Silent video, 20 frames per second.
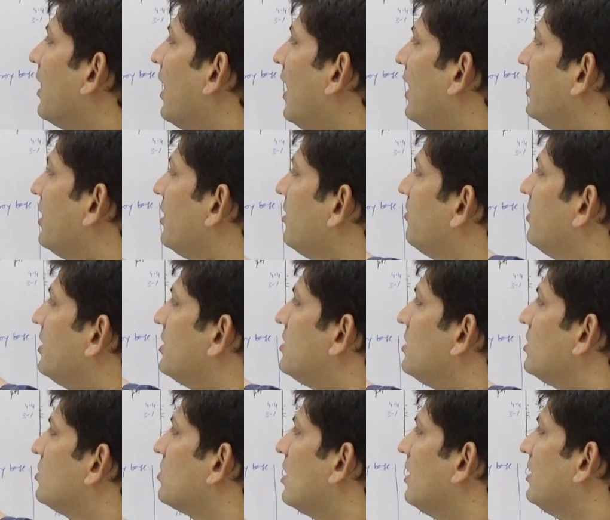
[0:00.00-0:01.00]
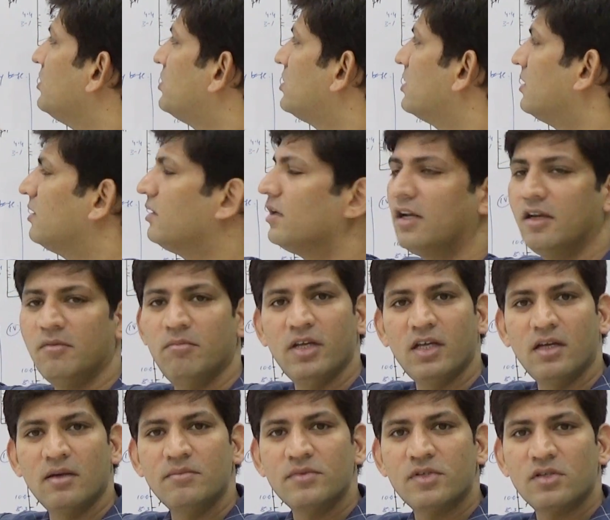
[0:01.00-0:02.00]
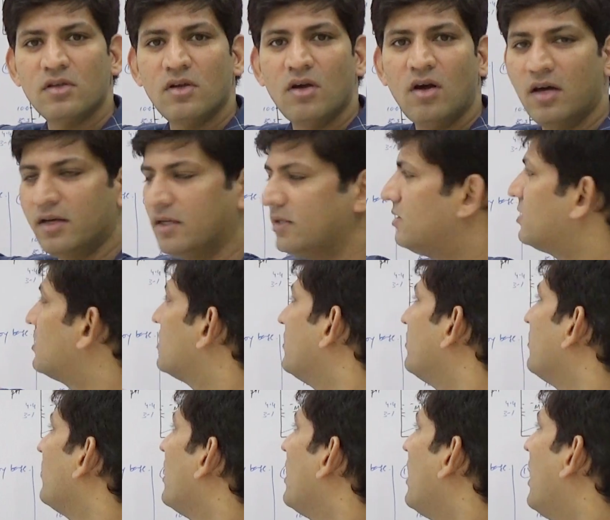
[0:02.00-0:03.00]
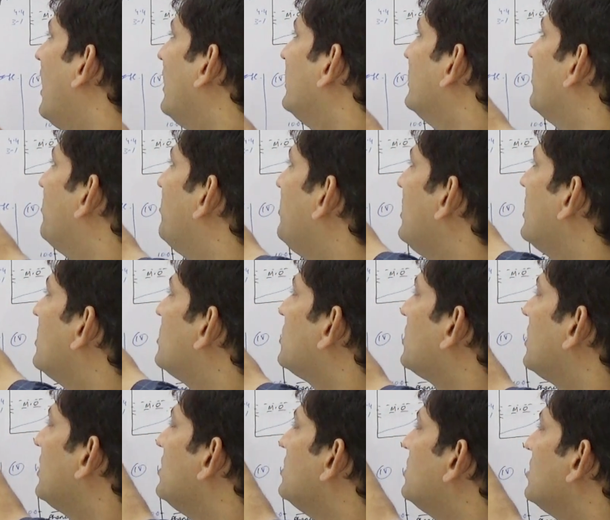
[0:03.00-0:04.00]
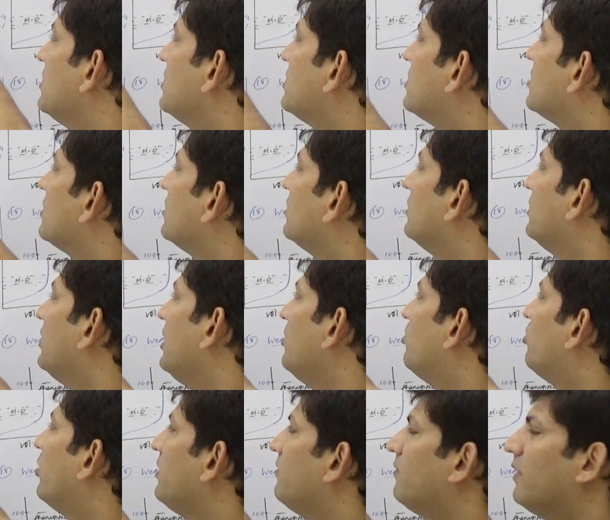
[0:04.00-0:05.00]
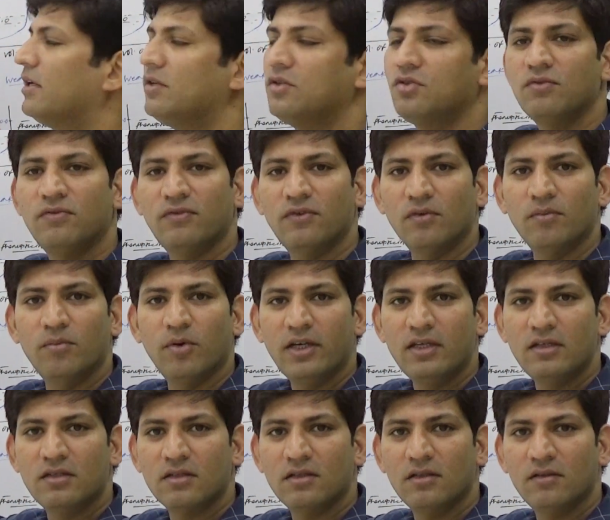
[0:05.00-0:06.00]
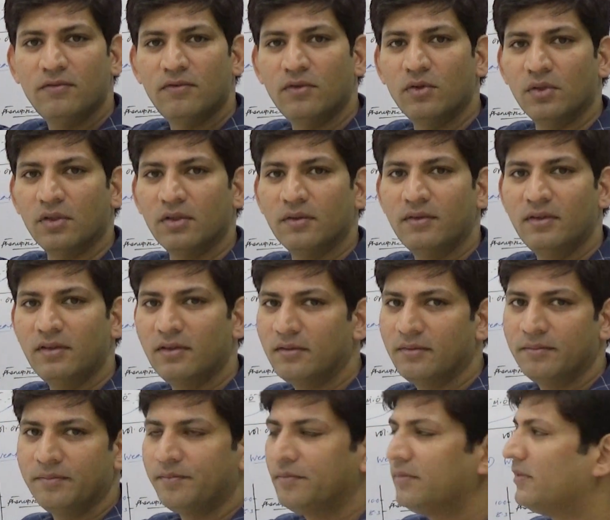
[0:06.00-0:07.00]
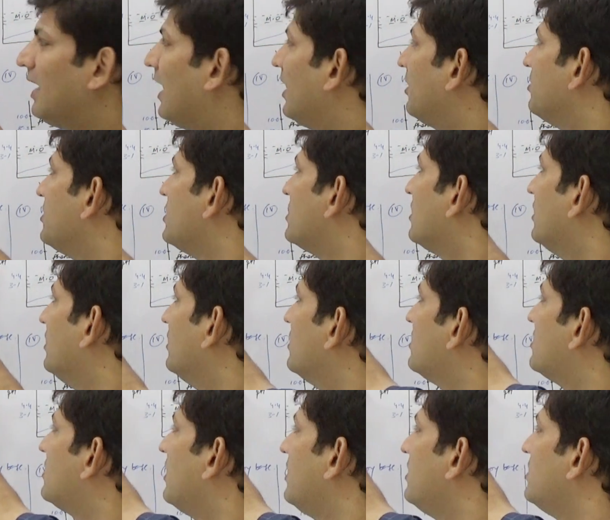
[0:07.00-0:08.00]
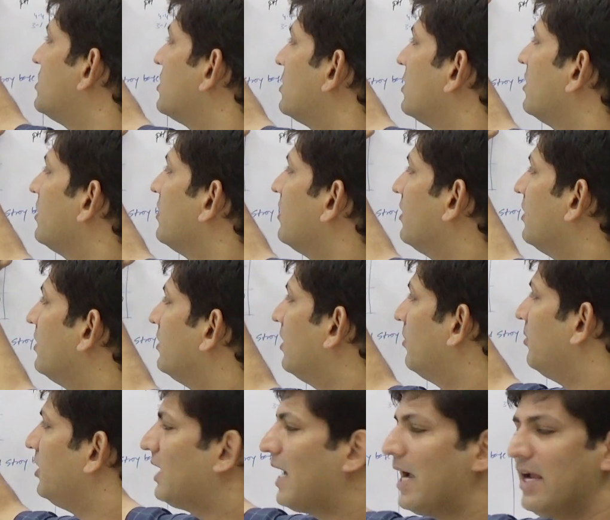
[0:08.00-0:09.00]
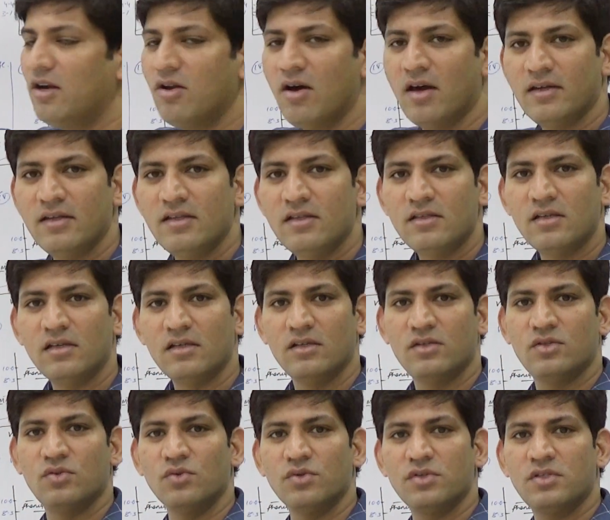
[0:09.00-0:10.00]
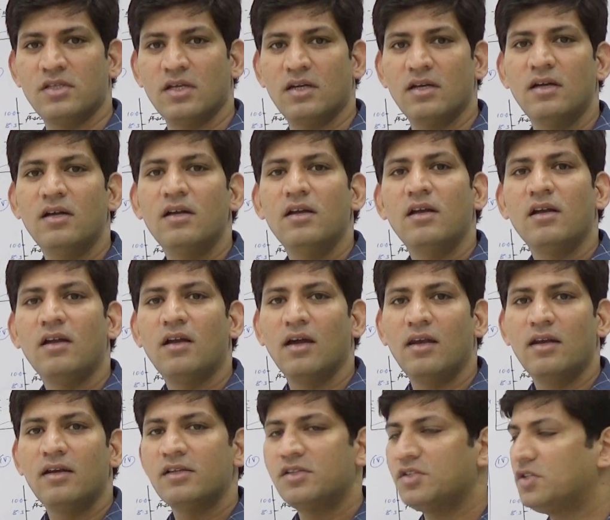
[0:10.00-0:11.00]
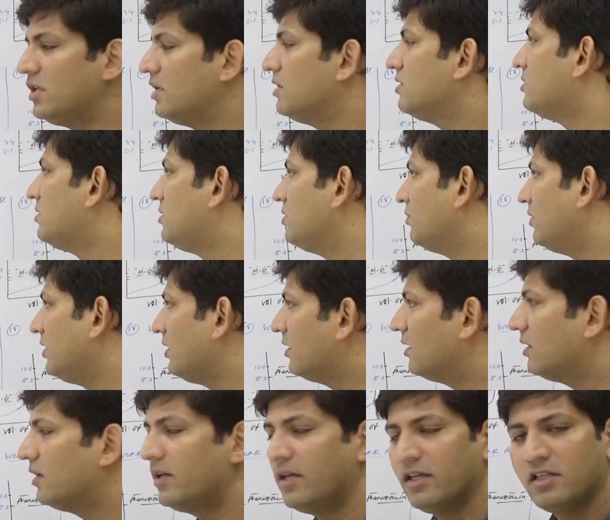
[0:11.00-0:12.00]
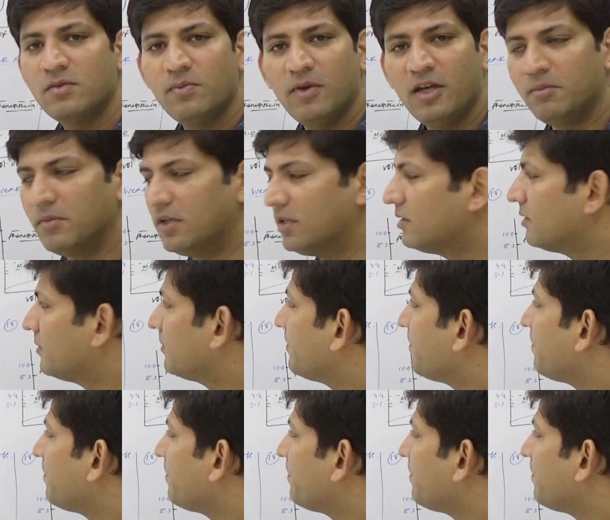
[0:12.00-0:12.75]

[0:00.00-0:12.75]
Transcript: and in basic solution it becomes orange, and the pH range is 3.1 to 4.4. That means in this range the methyl orange shows the color change during the experiment.